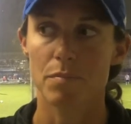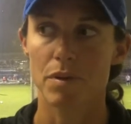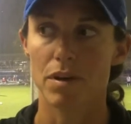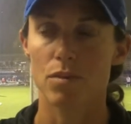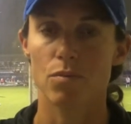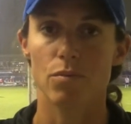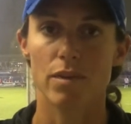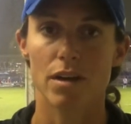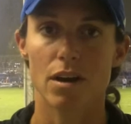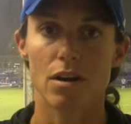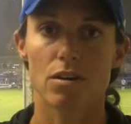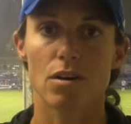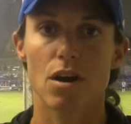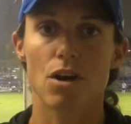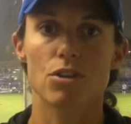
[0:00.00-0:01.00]
but we
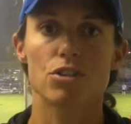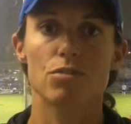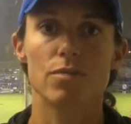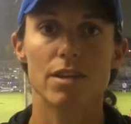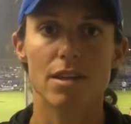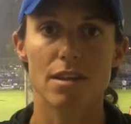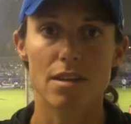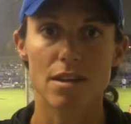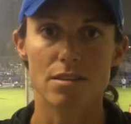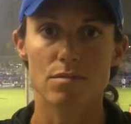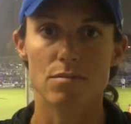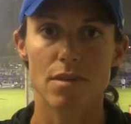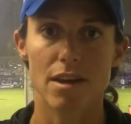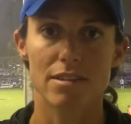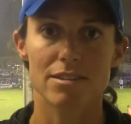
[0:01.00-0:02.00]
aren't doing it as
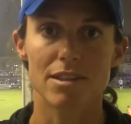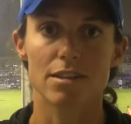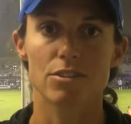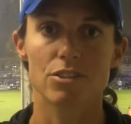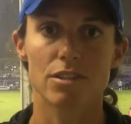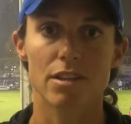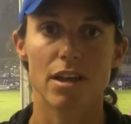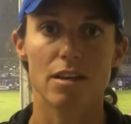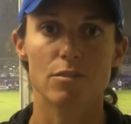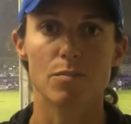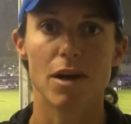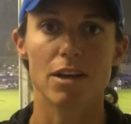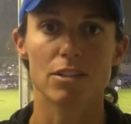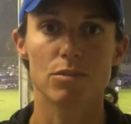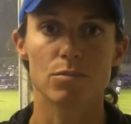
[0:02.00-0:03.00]
intelligently as
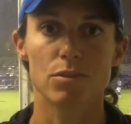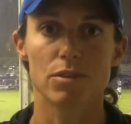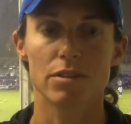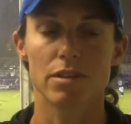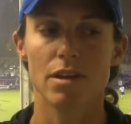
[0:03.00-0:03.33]
possible.